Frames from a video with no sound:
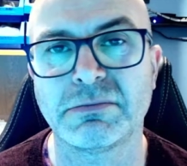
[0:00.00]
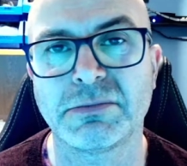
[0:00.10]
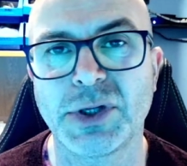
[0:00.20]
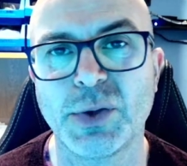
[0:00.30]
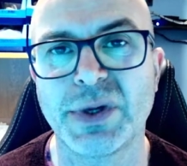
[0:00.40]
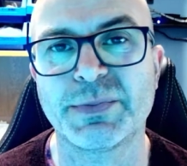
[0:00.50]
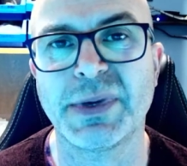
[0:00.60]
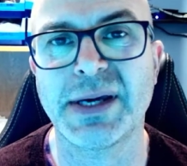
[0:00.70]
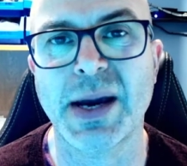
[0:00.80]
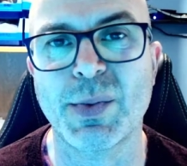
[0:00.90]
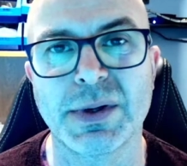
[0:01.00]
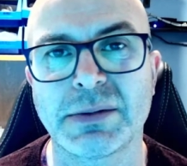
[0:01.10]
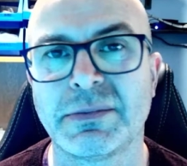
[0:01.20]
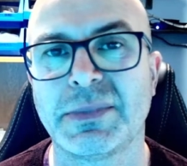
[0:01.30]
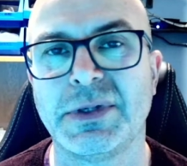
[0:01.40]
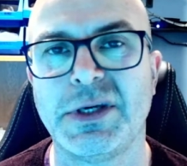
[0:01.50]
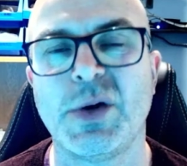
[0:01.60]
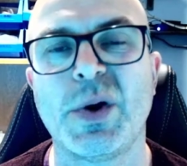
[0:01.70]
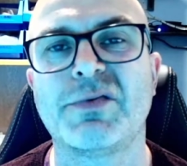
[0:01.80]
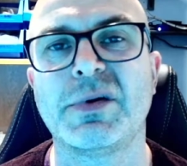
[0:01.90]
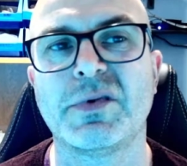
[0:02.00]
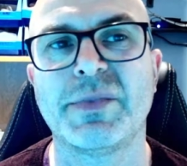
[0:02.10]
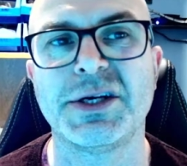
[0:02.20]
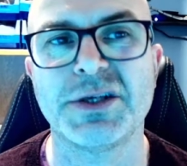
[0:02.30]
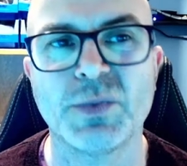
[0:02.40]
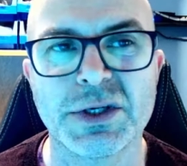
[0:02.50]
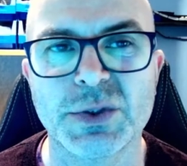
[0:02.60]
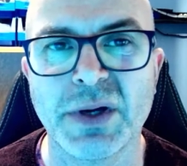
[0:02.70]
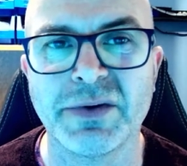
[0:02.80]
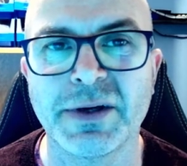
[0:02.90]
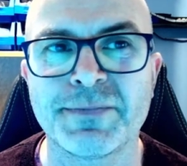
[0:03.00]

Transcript: USB camera, no other information whatsoever.